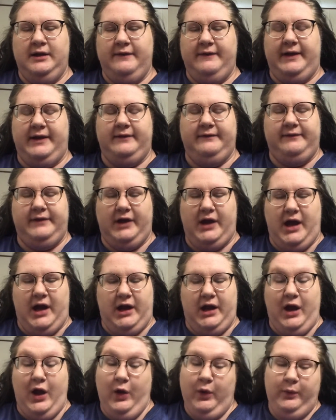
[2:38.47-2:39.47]
I can figure out how
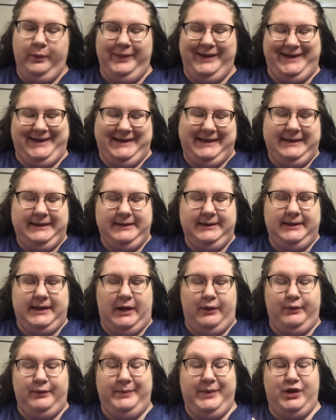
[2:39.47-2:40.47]
to open it,
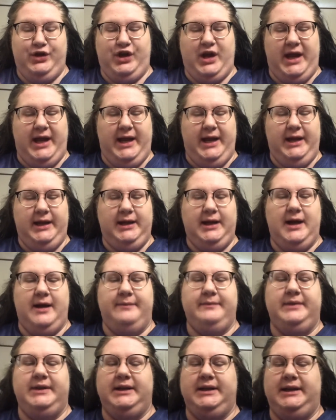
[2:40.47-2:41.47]
that would be great.
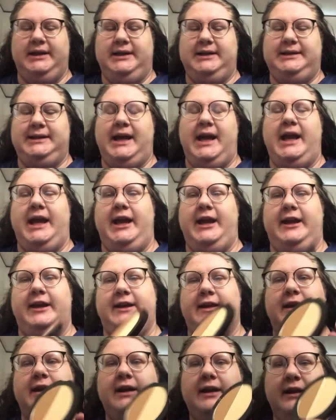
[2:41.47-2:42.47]
I'm gonna
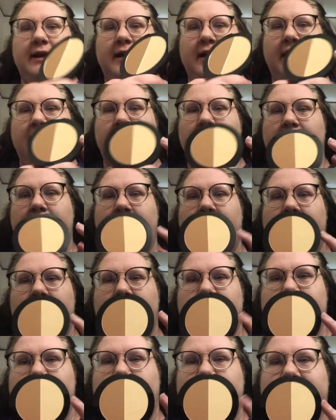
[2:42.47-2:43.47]
take
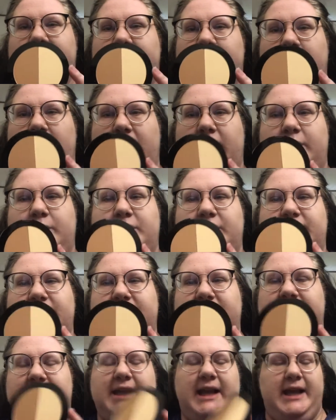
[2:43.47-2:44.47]
this one, which
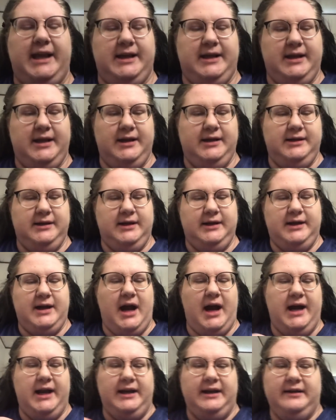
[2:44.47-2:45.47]
is like
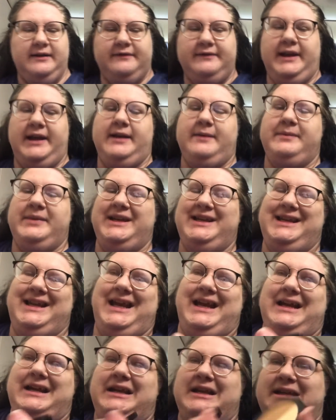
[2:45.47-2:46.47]
kind of like a
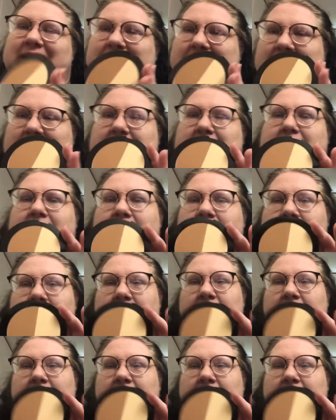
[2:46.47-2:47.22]
banana-y